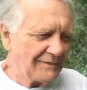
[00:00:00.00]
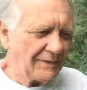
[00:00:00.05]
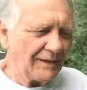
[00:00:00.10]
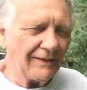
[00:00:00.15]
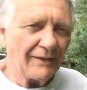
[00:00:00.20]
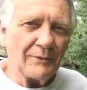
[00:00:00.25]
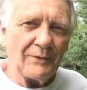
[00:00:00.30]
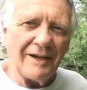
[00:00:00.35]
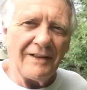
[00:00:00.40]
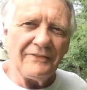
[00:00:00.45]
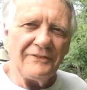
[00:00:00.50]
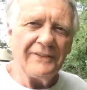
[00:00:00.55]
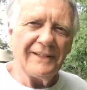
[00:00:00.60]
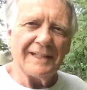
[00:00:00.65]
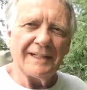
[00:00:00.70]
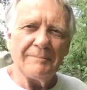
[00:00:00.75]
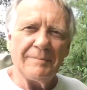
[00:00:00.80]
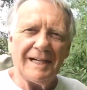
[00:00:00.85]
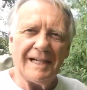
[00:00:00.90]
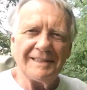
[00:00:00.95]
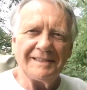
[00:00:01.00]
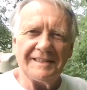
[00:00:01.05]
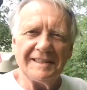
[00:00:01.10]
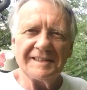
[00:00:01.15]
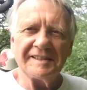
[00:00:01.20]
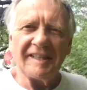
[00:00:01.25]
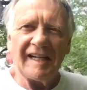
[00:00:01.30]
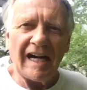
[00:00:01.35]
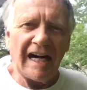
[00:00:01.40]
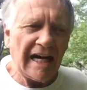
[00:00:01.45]
Well, the one thing about
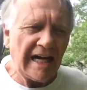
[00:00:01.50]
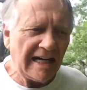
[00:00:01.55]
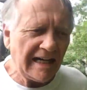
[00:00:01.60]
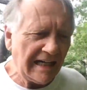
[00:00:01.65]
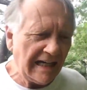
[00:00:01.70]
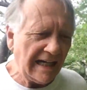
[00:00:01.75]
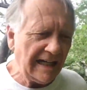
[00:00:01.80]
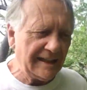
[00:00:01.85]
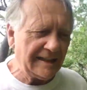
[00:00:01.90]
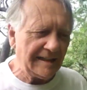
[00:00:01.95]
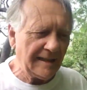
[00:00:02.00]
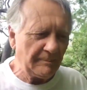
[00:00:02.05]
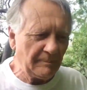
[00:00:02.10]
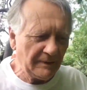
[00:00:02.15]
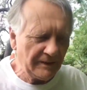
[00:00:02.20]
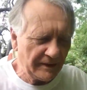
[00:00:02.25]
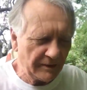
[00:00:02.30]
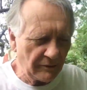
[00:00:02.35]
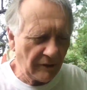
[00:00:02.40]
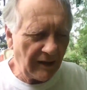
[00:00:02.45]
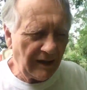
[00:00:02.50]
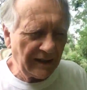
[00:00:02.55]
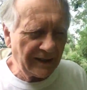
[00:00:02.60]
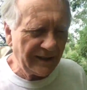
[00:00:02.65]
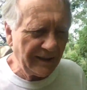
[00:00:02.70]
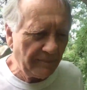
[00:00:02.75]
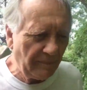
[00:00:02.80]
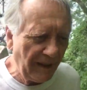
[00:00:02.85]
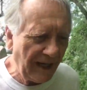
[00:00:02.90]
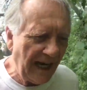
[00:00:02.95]
this high hike up in the
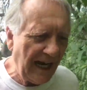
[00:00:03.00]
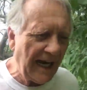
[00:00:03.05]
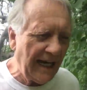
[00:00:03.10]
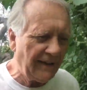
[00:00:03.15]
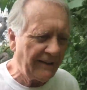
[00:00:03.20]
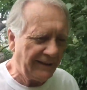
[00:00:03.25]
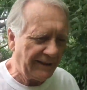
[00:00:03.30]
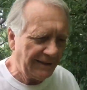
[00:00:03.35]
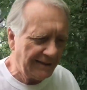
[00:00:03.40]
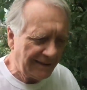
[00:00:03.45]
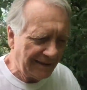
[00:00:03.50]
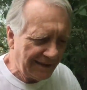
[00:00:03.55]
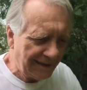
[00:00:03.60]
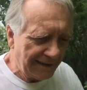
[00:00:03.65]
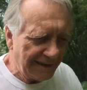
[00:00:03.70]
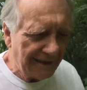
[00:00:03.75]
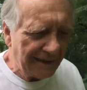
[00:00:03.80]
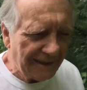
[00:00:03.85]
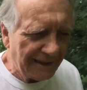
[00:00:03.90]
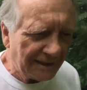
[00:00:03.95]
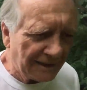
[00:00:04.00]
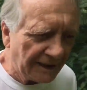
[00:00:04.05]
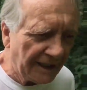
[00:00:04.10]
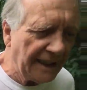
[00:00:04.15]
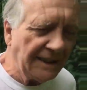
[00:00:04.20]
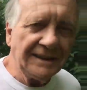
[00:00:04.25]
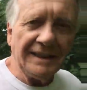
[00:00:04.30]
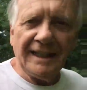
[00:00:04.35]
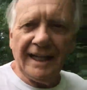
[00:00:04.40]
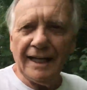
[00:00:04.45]
rocky path,
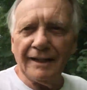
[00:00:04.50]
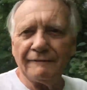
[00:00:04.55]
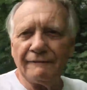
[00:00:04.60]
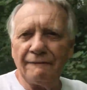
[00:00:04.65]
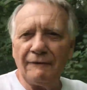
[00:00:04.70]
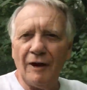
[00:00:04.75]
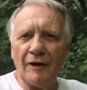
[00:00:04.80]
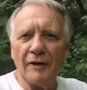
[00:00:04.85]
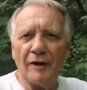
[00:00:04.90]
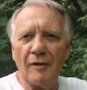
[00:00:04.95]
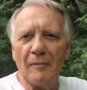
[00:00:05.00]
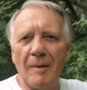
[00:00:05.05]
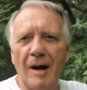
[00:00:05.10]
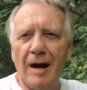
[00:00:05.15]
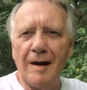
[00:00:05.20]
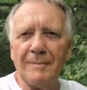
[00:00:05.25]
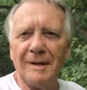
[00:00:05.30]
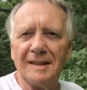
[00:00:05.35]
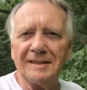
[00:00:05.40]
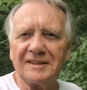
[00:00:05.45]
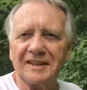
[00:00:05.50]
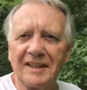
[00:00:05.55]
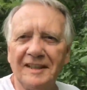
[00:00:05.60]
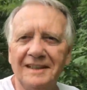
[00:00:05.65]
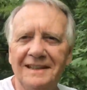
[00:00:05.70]
Lynn can't photobomb us.